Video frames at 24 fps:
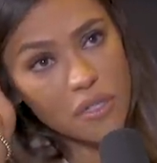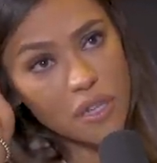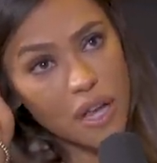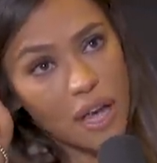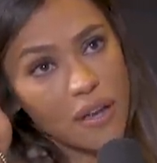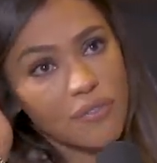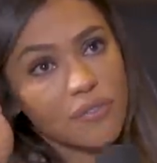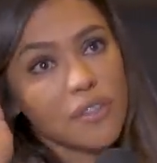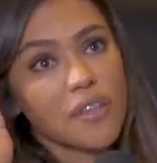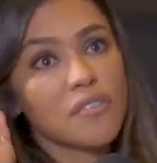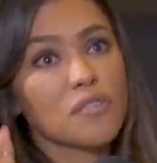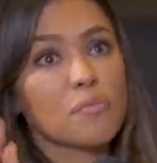
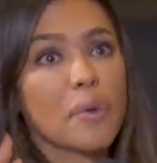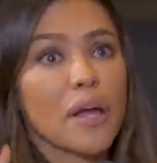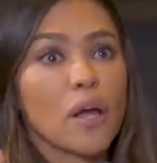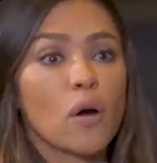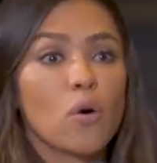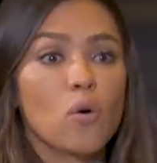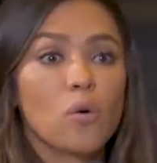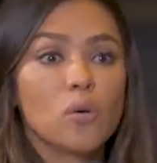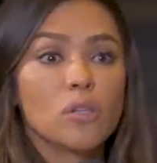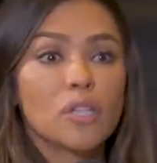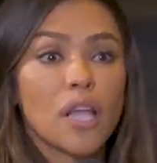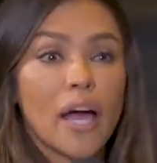I've lived my
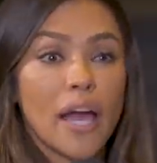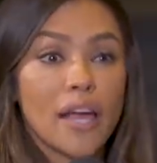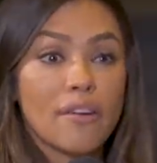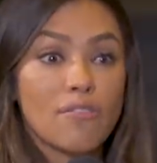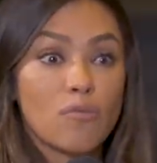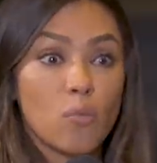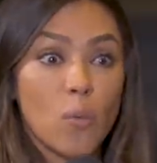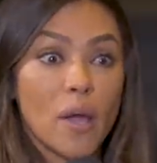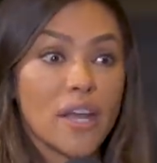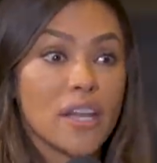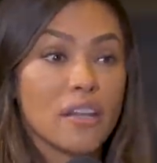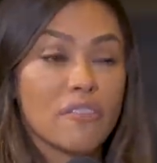whole
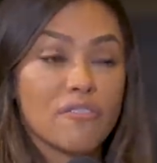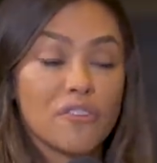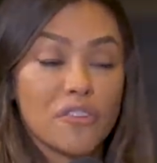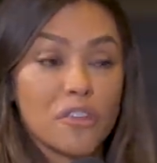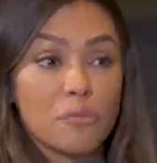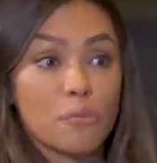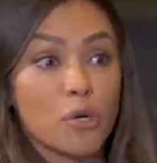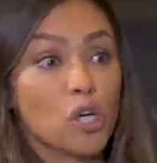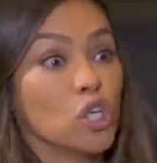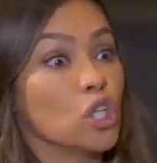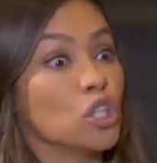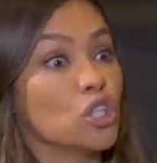life waiting for
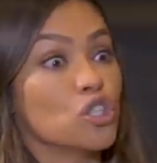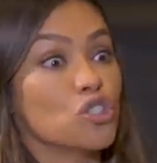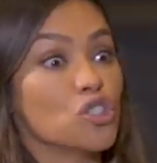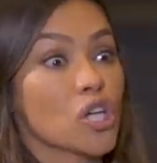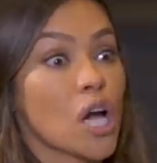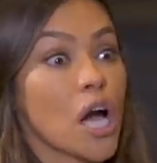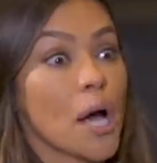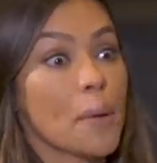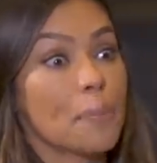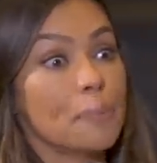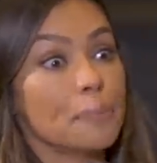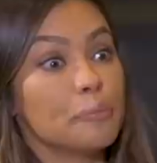the ball to
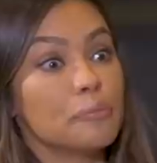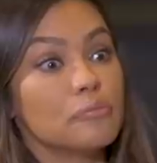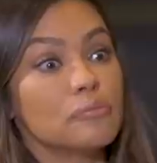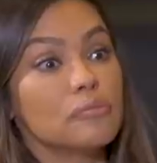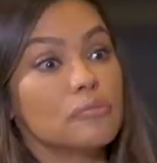drop.